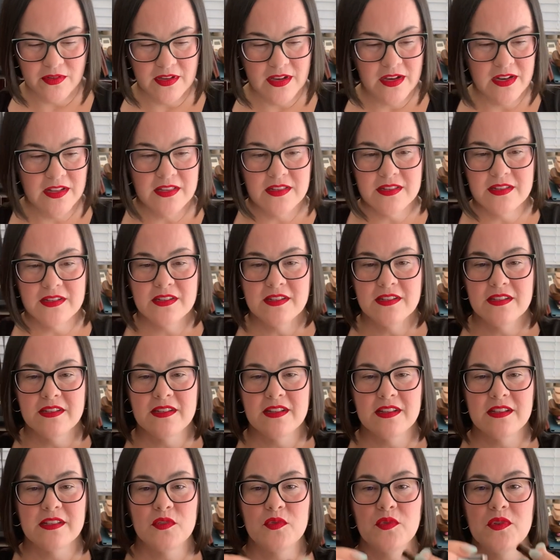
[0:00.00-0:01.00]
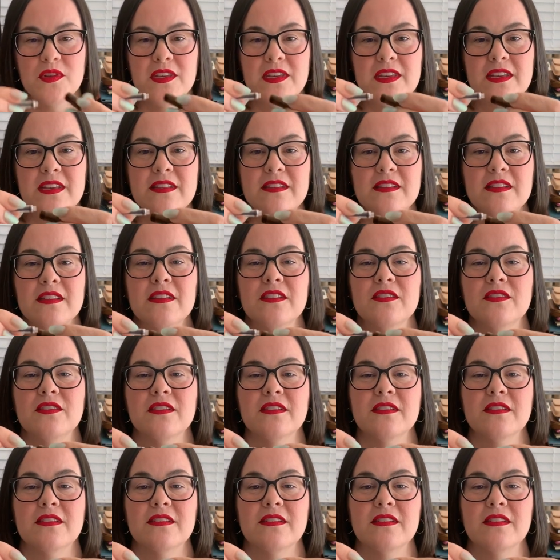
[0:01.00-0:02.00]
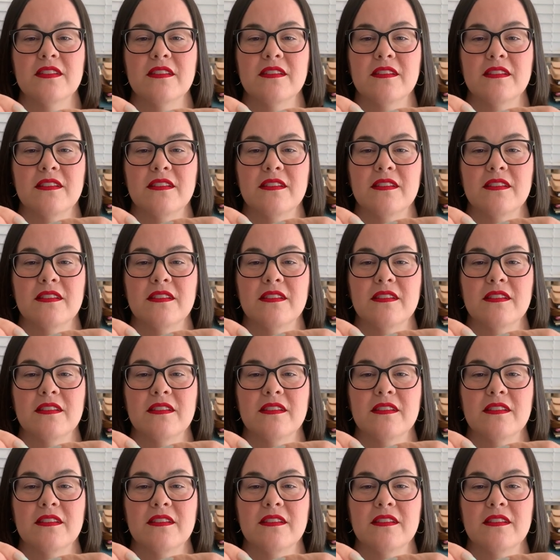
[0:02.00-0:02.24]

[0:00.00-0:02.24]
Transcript: And it's just, it's really easy, you just.